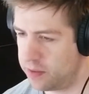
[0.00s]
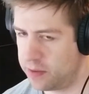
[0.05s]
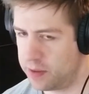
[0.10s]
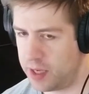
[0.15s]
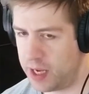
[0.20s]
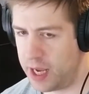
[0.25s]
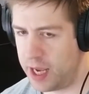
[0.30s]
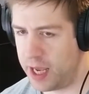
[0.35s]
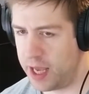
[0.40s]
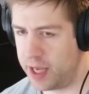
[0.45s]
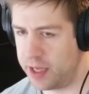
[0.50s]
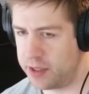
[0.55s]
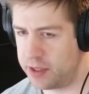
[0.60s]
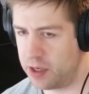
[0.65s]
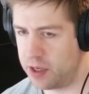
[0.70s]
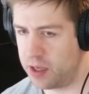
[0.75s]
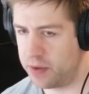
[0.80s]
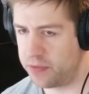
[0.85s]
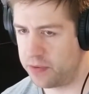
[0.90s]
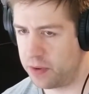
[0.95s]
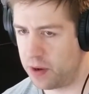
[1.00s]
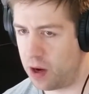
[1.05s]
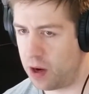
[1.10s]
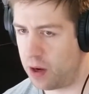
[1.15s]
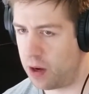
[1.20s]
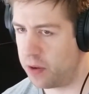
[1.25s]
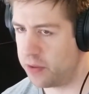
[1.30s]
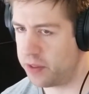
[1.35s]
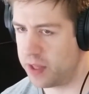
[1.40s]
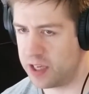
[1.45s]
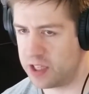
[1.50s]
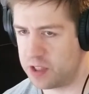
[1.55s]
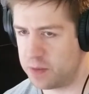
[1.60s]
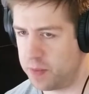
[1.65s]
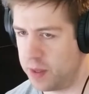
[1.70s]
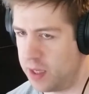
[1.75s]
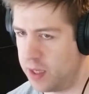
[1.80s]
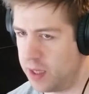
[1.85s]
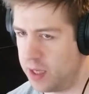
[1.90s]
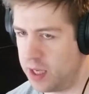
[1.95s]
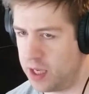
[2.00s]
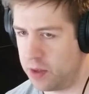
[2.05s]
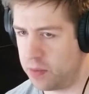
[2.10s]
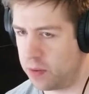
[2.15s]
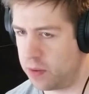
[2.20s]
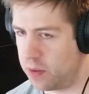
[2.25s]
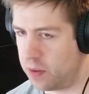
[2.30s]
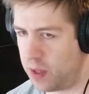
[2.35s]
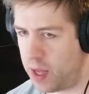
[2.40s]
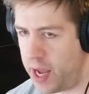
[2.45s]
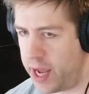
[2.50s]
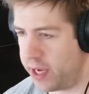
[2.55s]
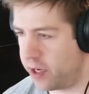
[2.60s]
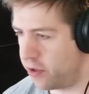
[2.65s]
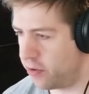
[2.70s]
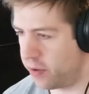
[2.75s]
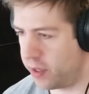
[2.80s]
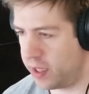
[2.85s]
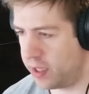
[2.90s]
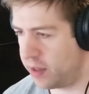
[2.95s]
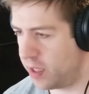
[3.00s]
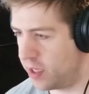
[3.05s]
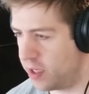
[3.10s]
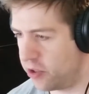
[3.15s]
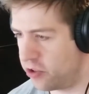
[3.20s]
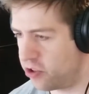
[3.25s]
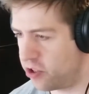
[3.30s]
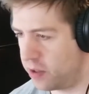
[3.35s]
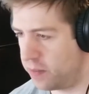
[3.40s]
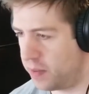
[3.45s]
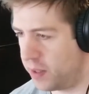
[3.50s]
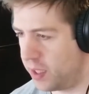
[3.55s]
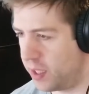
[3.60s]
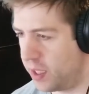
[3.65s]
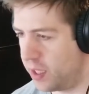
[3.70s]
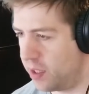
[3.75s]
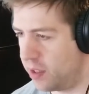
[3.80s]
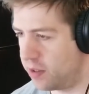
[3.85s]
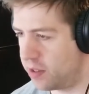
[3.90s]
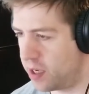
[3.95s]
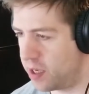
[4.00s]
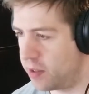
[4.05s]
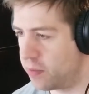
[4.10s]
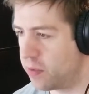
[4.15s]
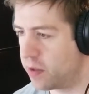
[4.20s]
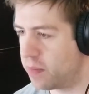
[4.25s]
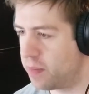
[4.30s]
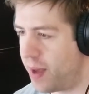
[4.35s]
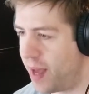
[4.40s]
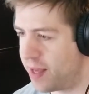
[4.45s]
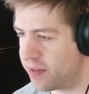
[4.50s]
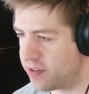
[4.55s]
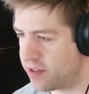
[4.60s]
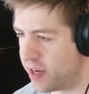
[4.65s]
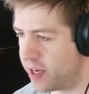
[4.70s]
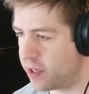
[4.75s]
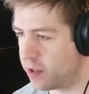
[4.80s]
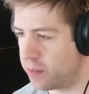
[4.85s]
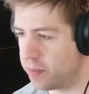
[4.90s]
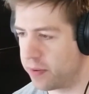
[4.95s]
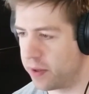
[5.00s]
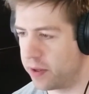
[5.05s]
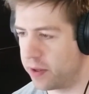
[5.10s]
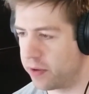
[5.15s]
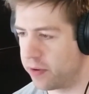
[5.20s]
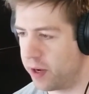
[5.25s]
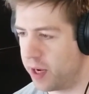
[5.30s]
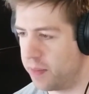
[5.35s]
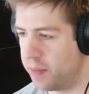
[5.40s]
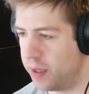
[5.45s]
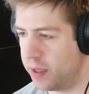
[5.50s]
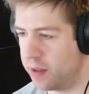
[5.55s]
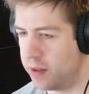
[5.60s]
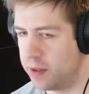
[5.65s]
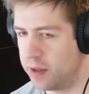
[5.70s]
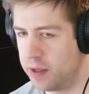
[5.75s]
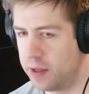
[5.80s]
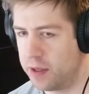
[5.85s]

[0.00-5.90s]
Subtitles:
and if all things being equal, I agree that it should be done with mass cycle programming.